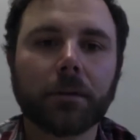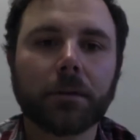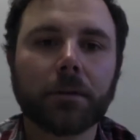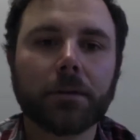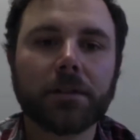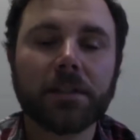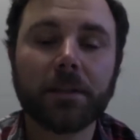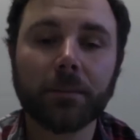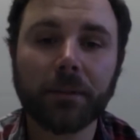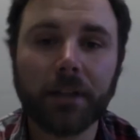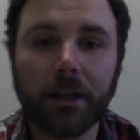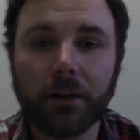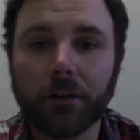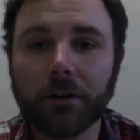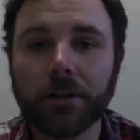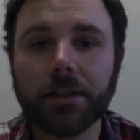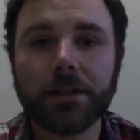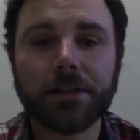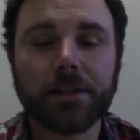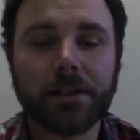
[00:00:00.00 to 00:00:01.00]

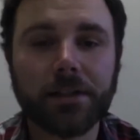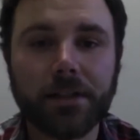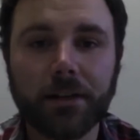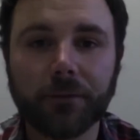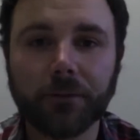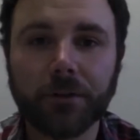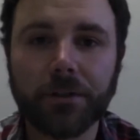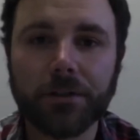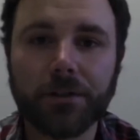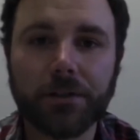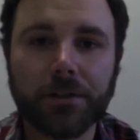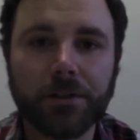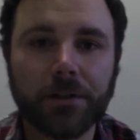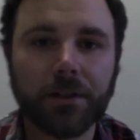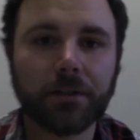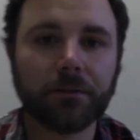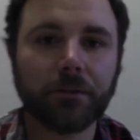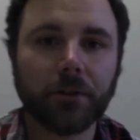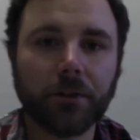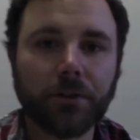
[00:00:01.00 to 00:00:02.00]
similarities and differences,
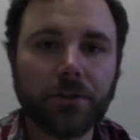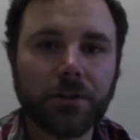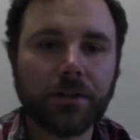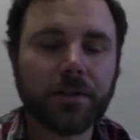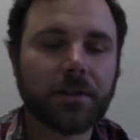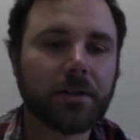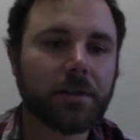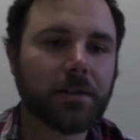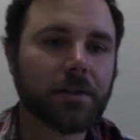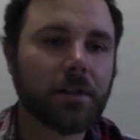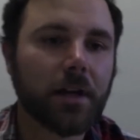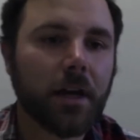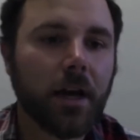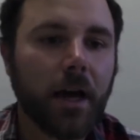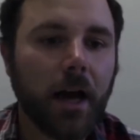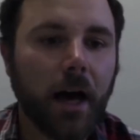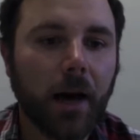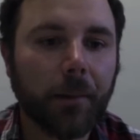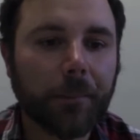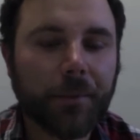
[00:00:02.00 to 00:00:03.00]
convergences
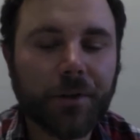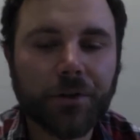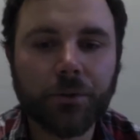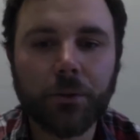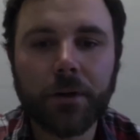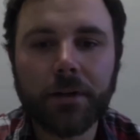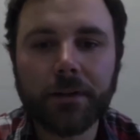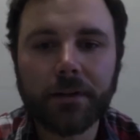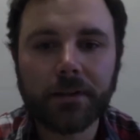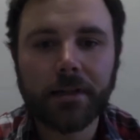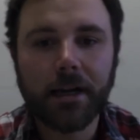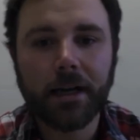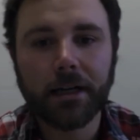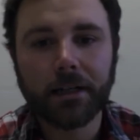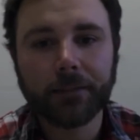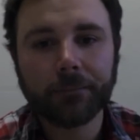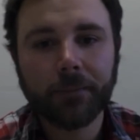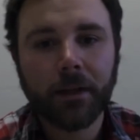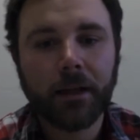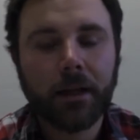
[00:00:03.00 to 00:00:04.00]
between the
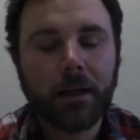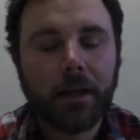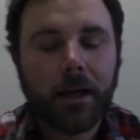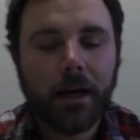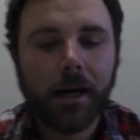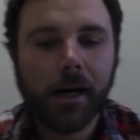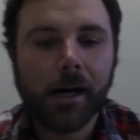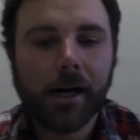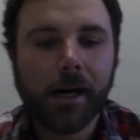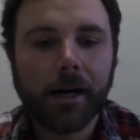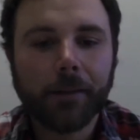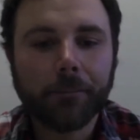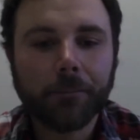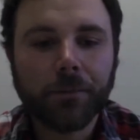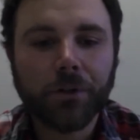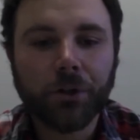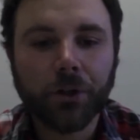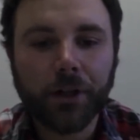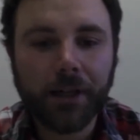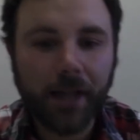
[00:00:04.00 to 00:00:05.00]
data.
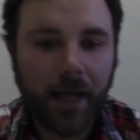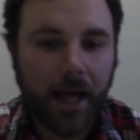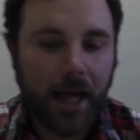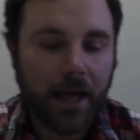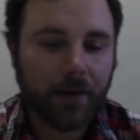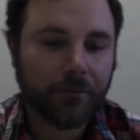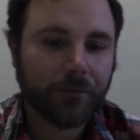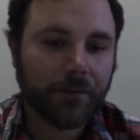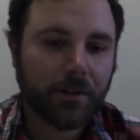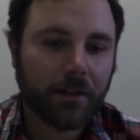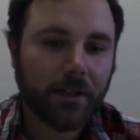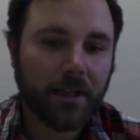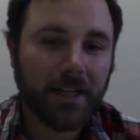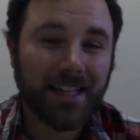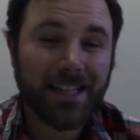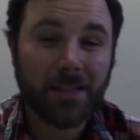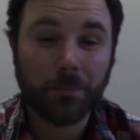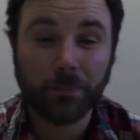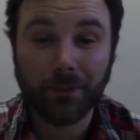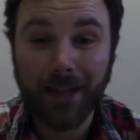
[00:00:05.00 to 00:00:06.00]
You're going to have to
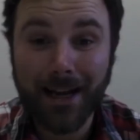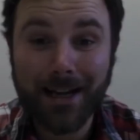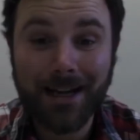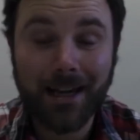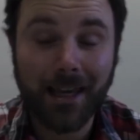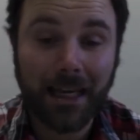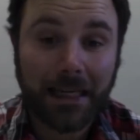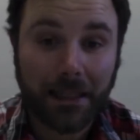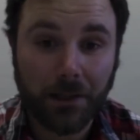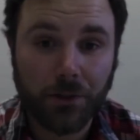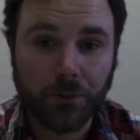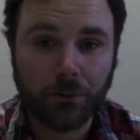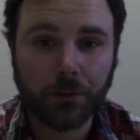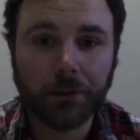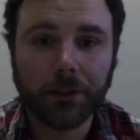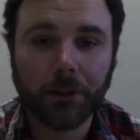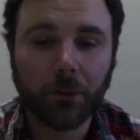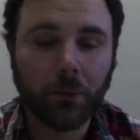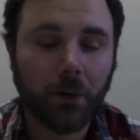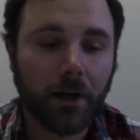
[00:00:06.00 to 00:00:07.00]
explain things
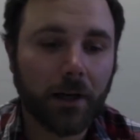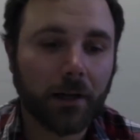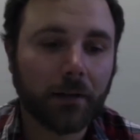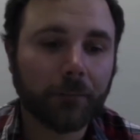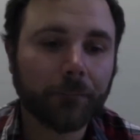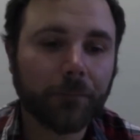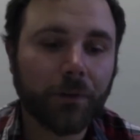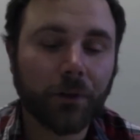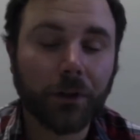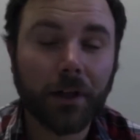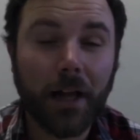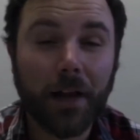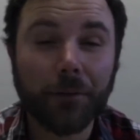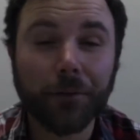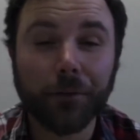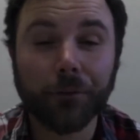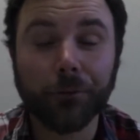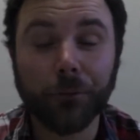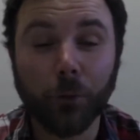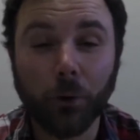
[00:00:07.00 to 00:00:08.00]
really well. You're going to have
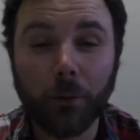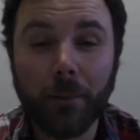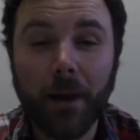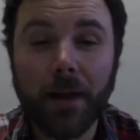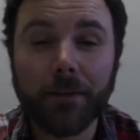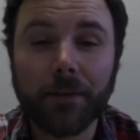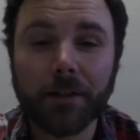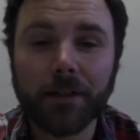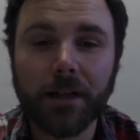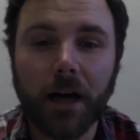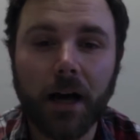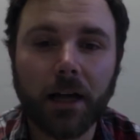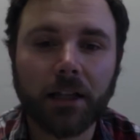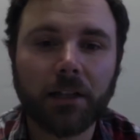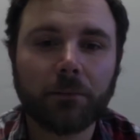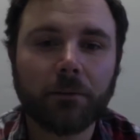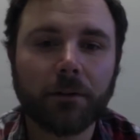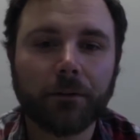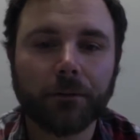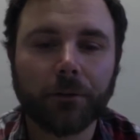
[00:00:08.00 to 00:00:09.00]
to format the
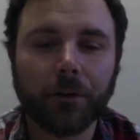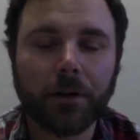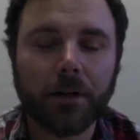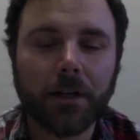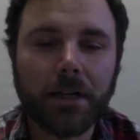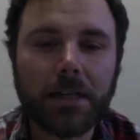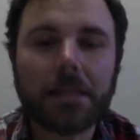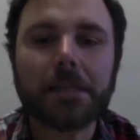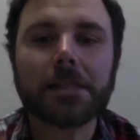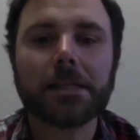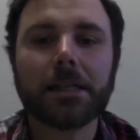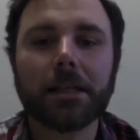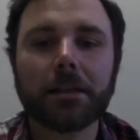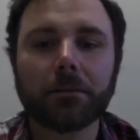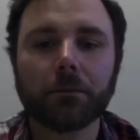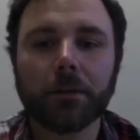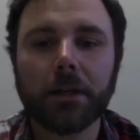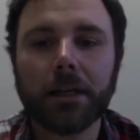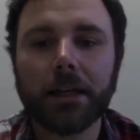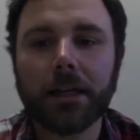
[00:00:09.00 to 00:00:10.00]
document for easy
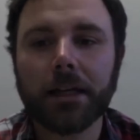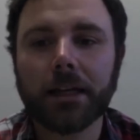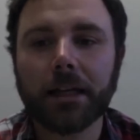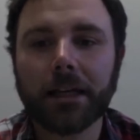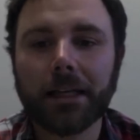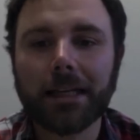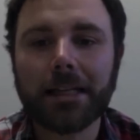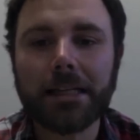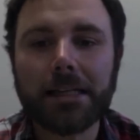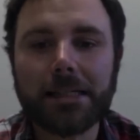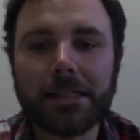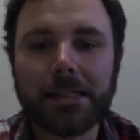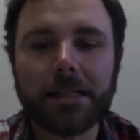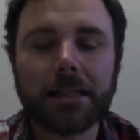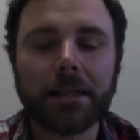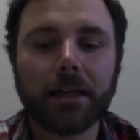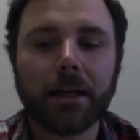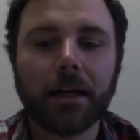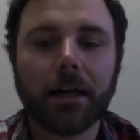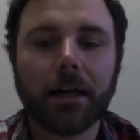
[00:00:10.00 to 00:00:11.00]
reading and easy